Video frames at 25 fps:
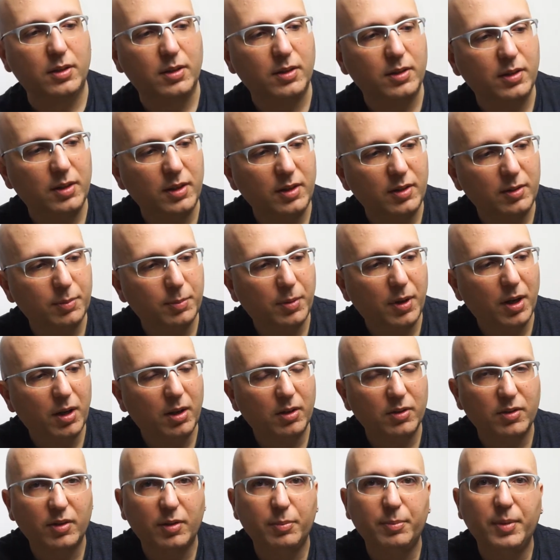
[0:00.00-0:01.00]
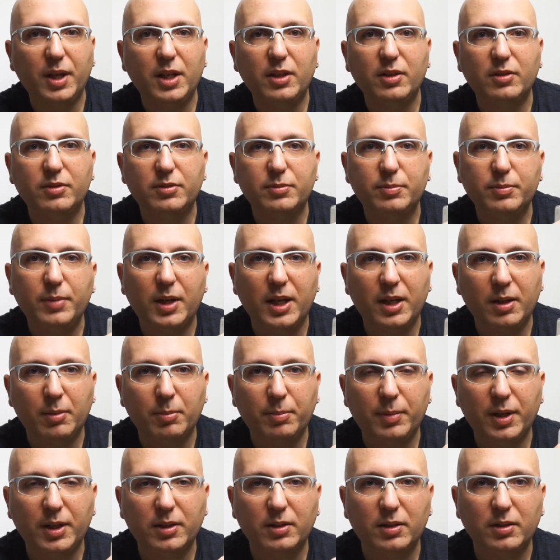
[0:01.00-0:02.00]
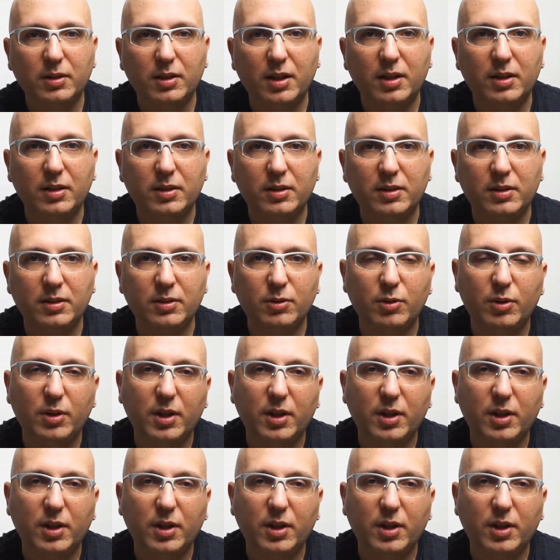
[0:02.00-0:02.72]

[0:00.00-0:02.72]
These parts are made of metal, and you